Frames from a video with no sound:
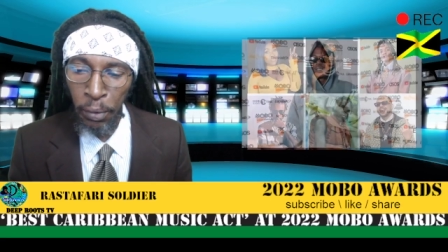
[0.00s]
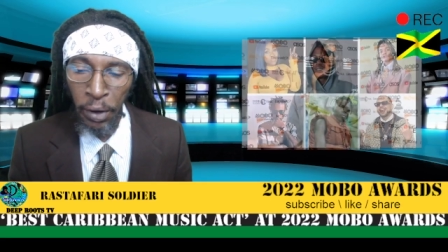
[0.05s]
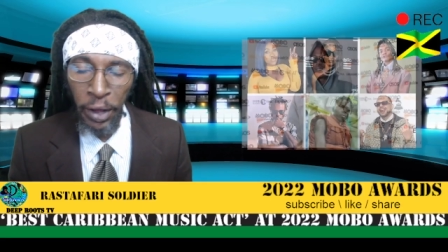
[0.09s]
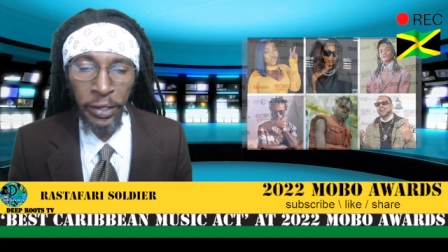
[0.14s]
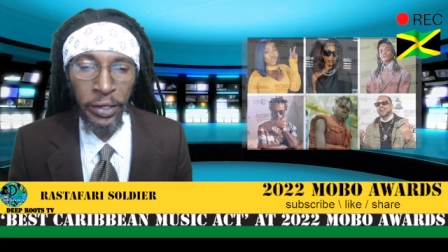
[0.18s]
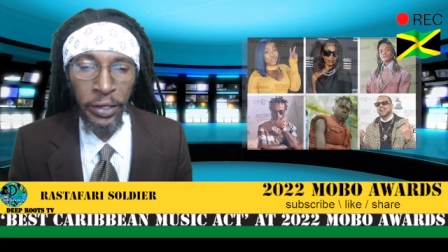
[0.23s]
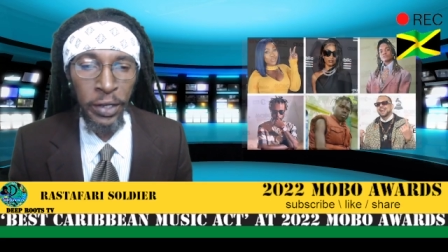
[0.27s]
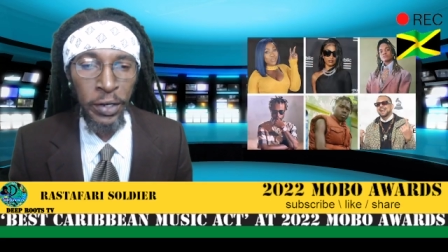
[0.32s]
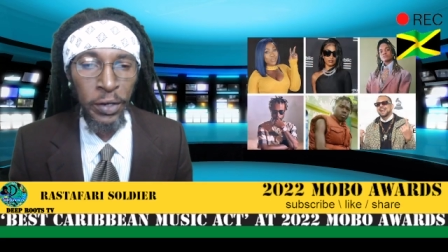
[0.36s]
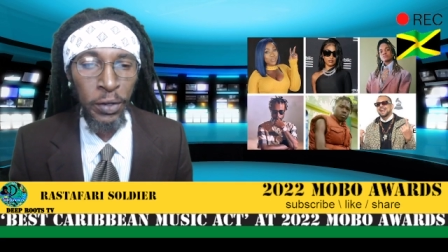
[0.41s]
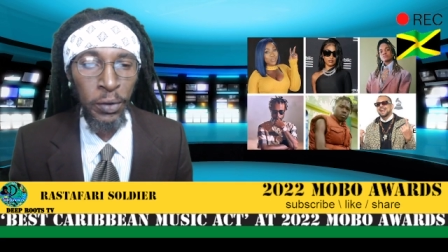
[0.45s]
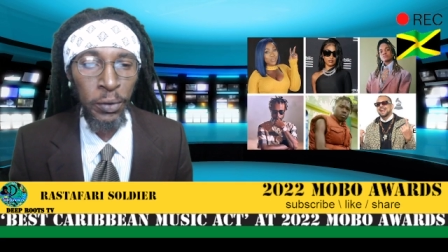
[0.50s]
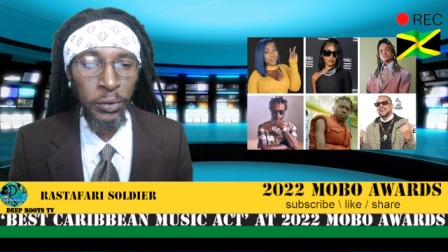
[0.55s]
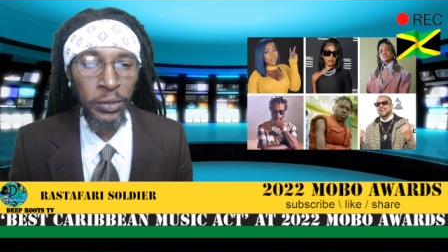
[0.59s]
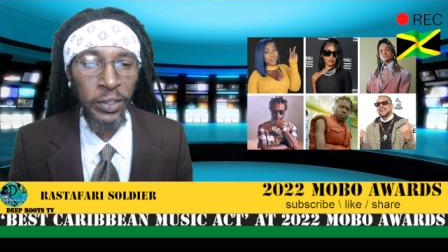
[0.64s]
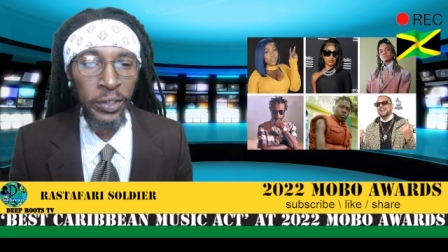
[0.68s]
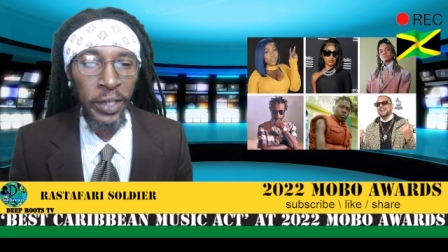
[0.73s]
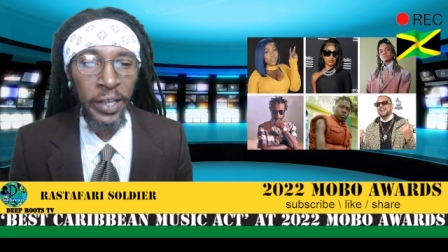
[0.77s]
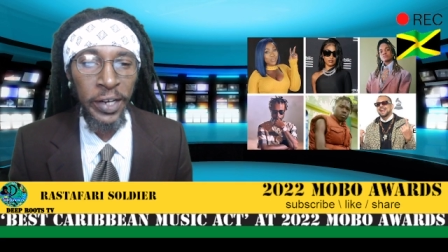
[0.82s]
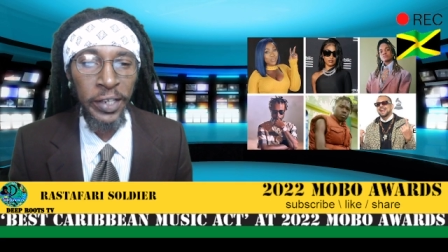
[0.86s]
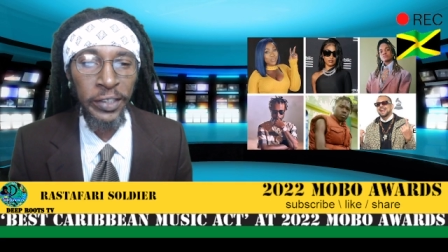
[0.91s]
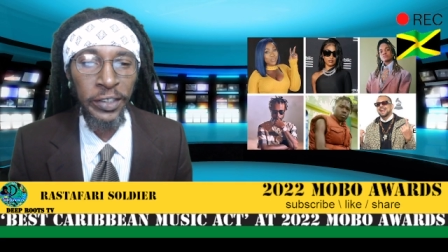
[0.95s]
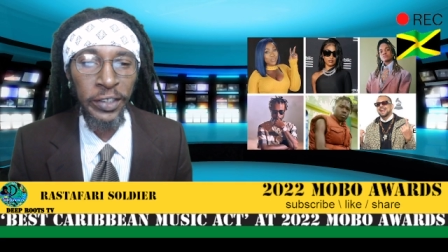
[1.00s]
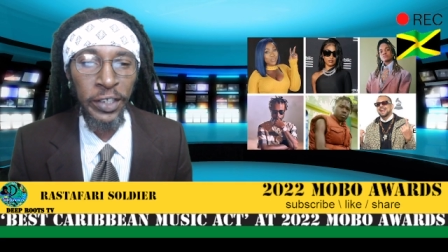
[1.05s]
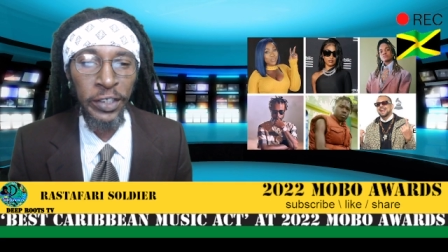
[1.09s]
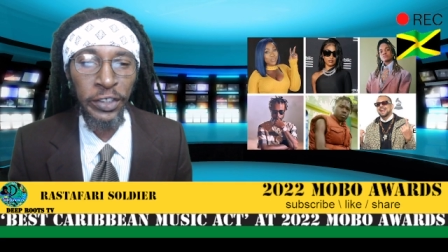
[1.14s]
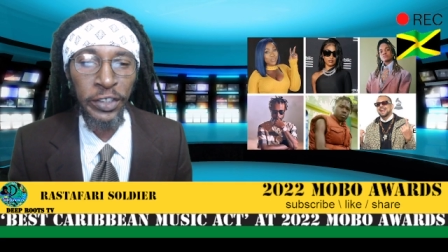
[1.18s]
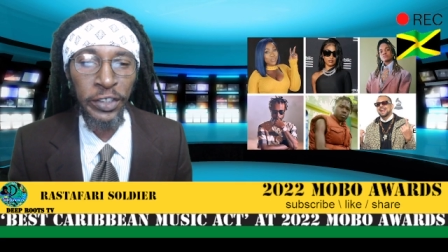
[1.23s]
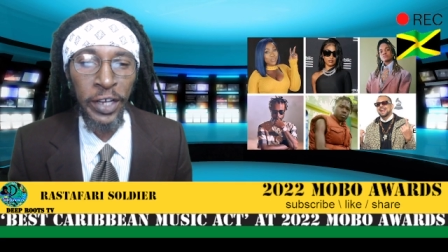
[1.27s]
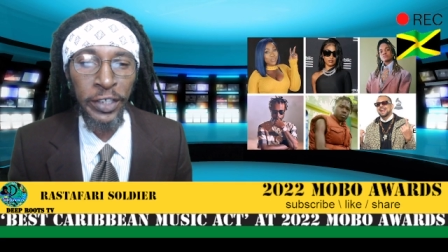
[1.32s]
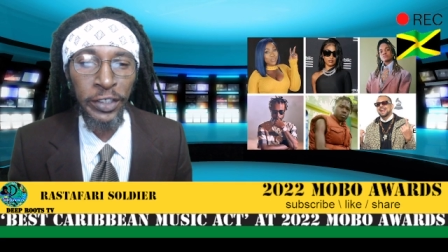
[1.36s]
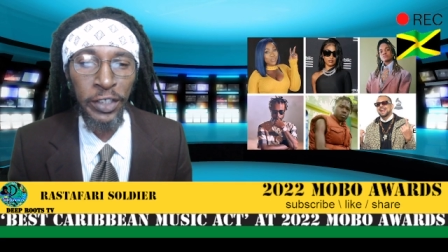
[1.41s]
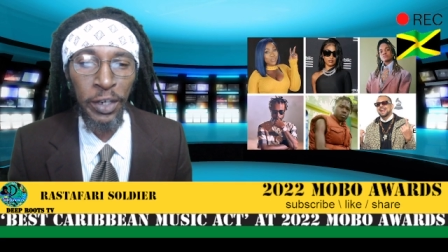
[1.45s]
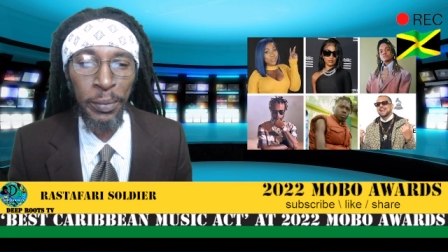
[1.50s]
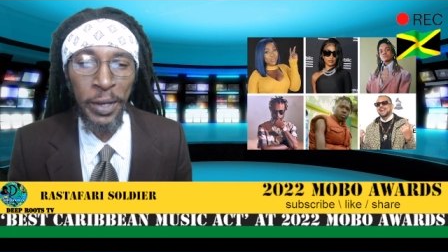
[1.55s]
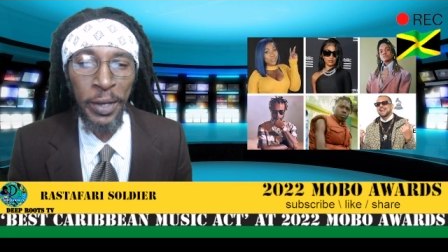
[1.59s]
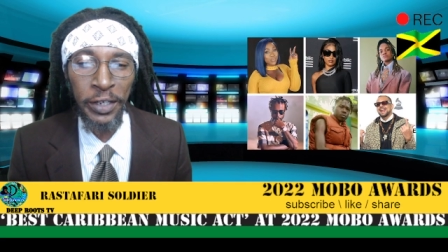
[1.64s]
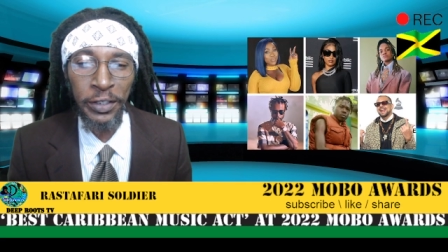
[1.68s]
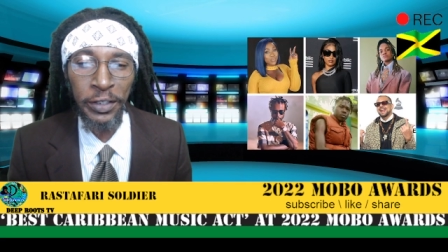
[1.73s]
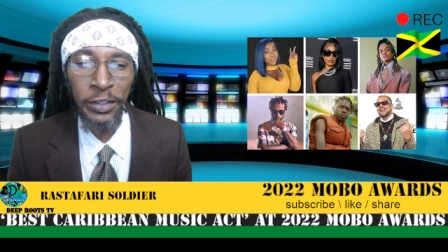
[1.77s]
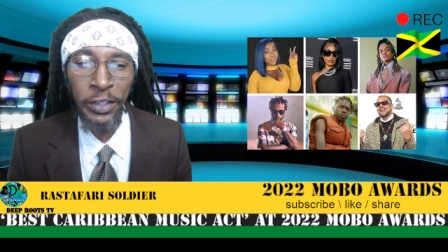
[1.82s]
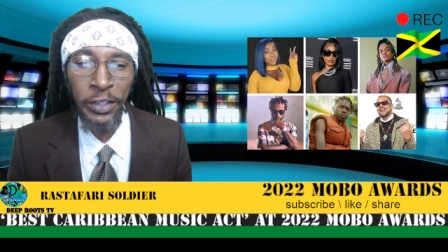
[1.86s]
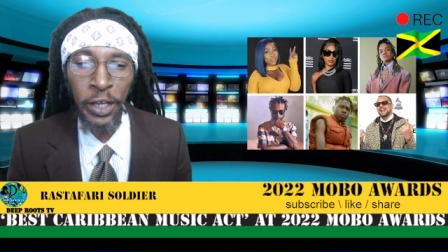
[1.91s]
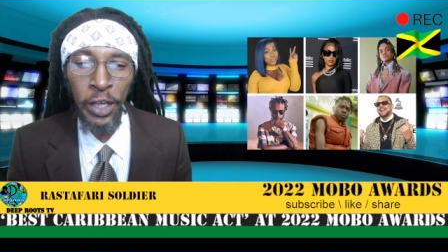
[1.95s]
Breaking news, ladies and
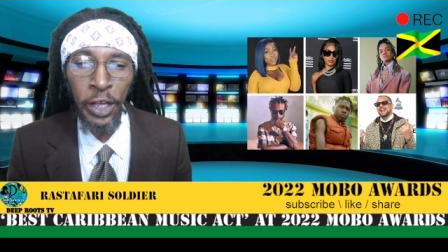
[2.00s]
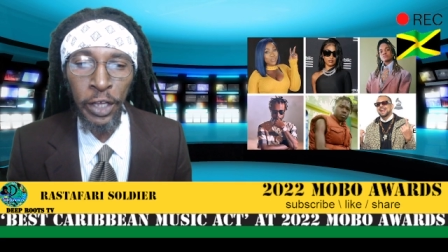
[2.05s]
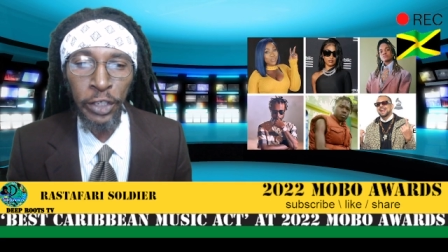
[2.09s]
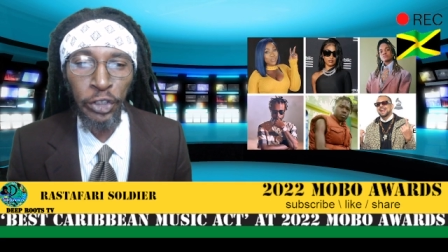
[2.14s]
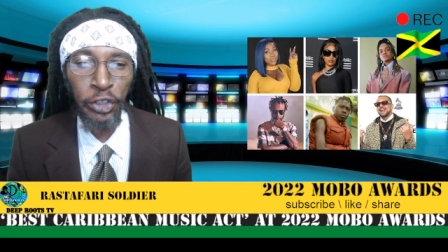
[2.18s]
gentlemen.